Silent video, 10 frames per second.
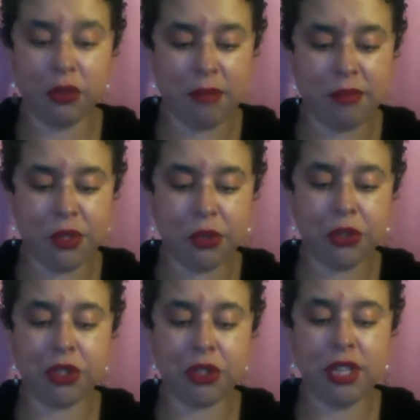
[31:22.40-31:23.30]

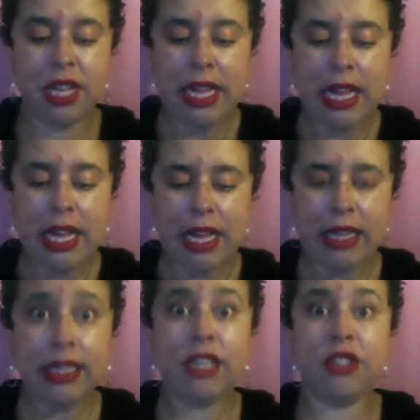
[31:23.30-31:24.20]
social
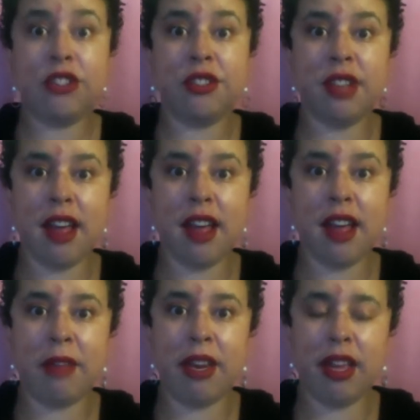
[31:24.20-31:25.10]
leaders
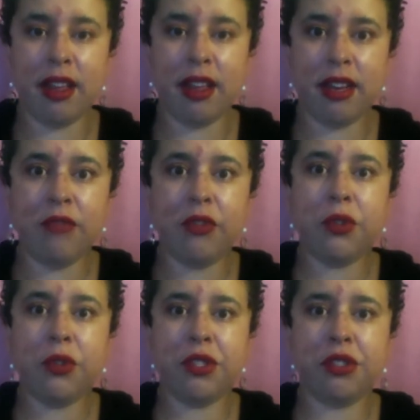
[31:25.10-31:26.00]
and
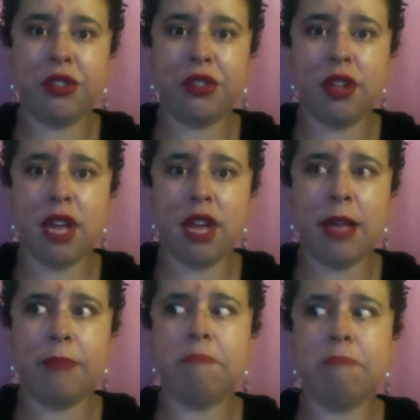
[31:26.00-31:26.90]
influencers.
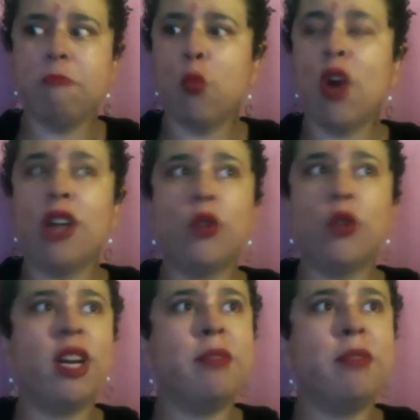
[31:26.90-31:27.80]
Walked right
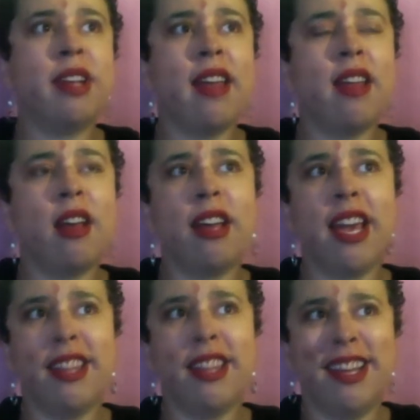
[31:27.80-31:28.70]
up to
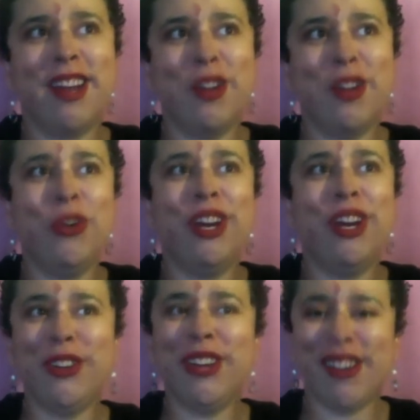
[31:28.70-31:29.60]
Kathy
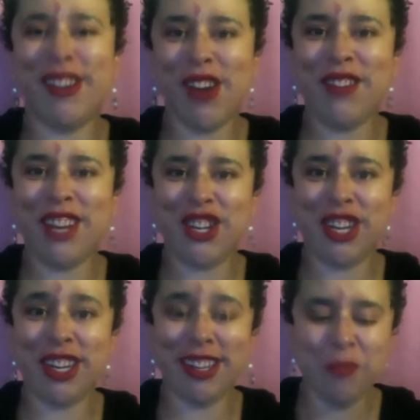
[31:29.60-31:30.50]
Murillo, Crafty
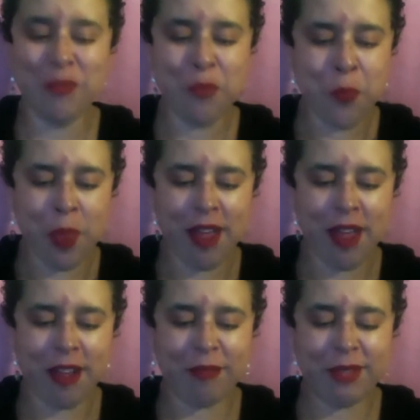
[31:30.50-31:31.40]
Chica,
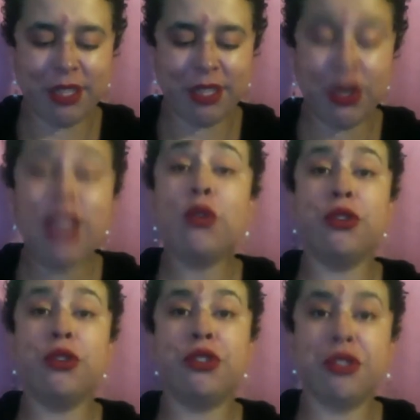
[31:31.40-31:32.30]

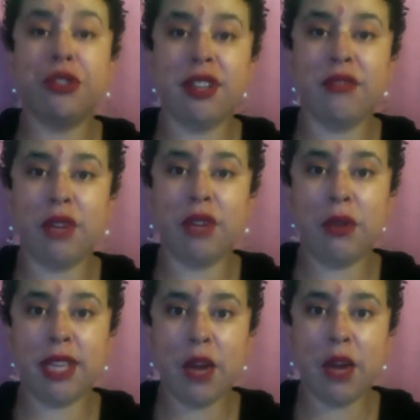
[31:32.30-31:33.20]
introduced herself when I
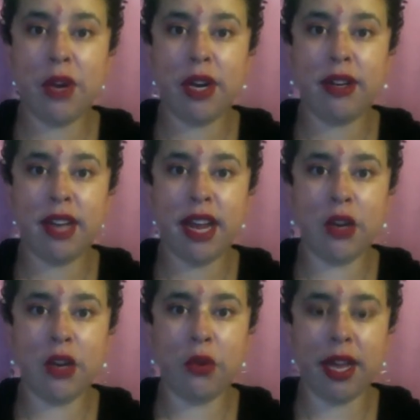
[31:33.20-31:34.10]
was getting ready to
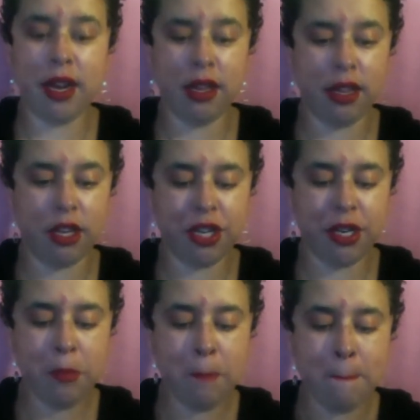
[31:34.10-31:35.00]
keynote at a luncheon,
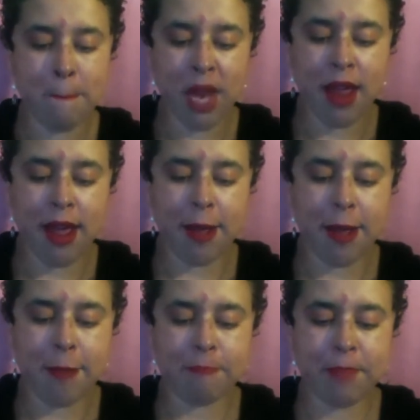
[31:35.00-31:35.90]

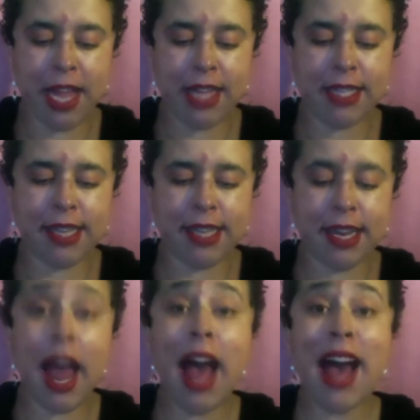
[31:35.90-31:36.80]
and said,
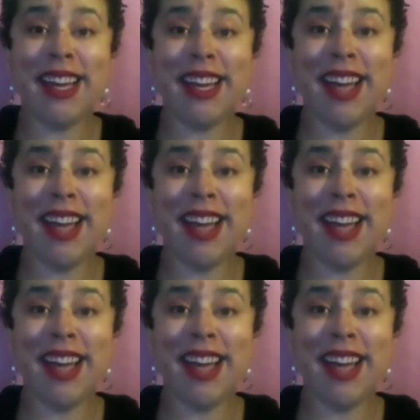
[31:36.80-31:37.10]
"Hi,